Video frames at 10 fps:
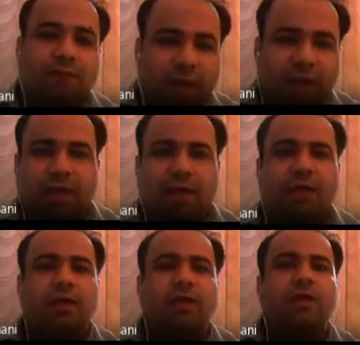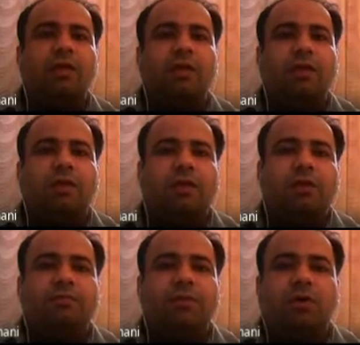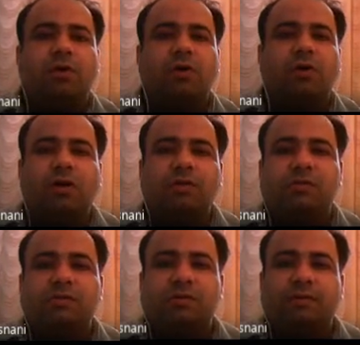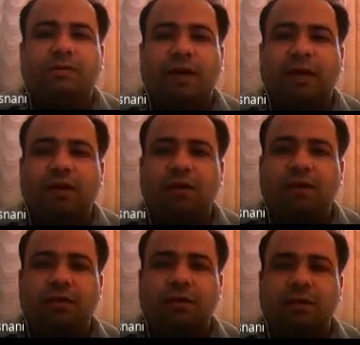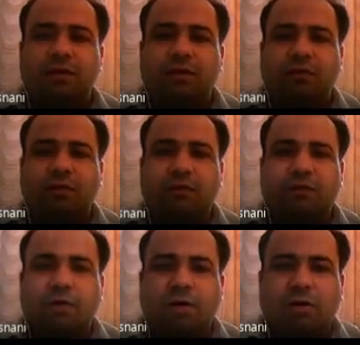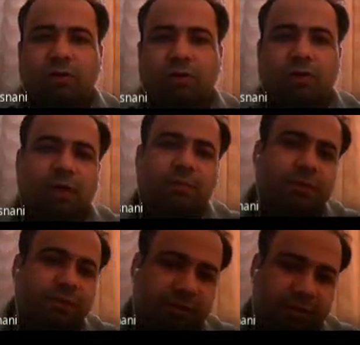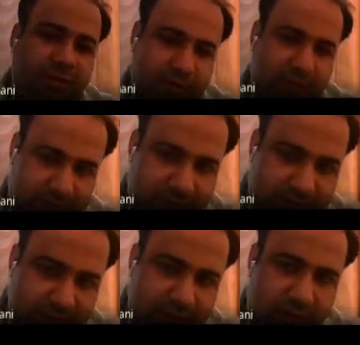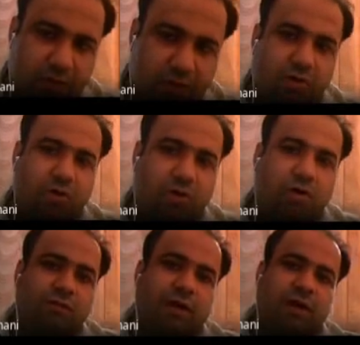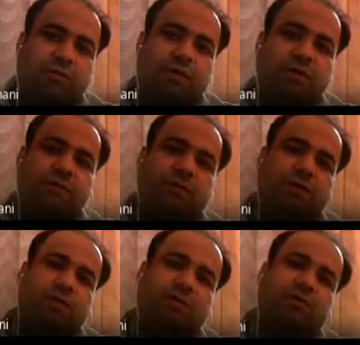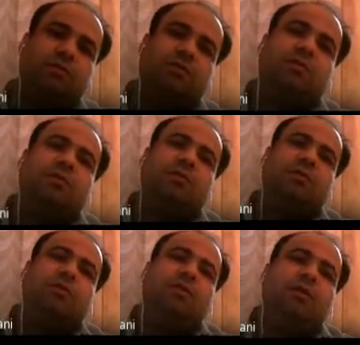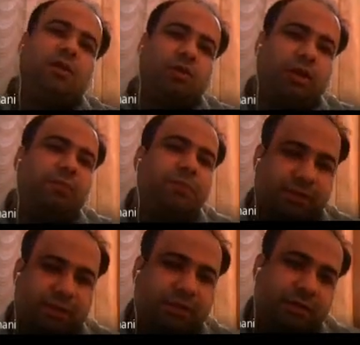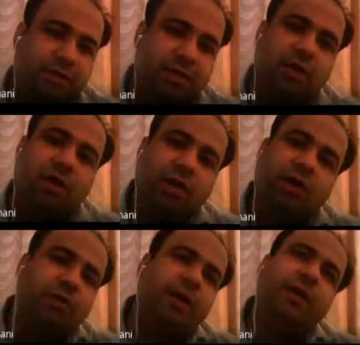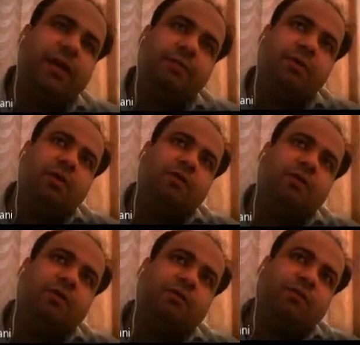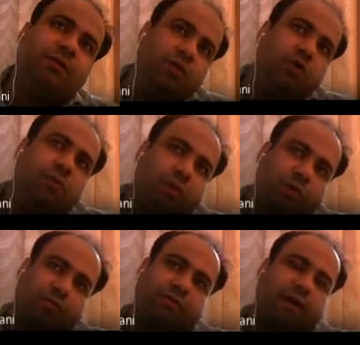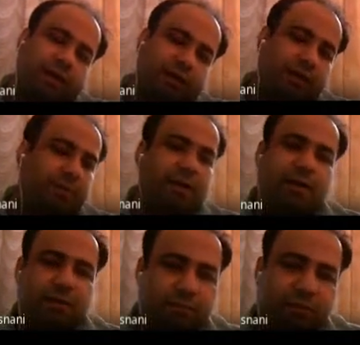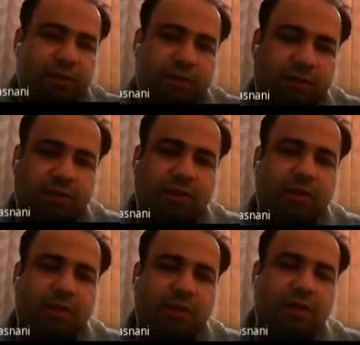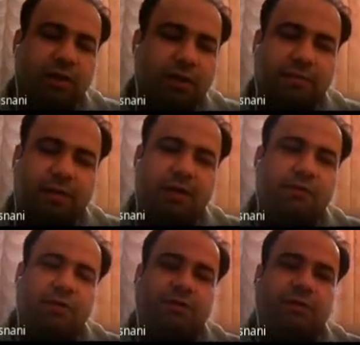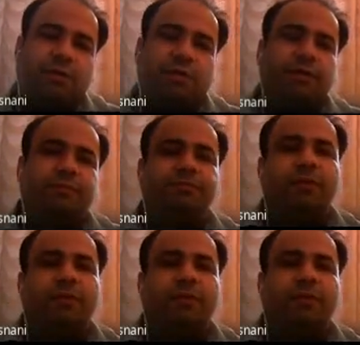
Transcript: Why? Because while going for rolling process or while going for drawing process, drawing can be of tube or of wire depending upon the demand, whatever you are drawing.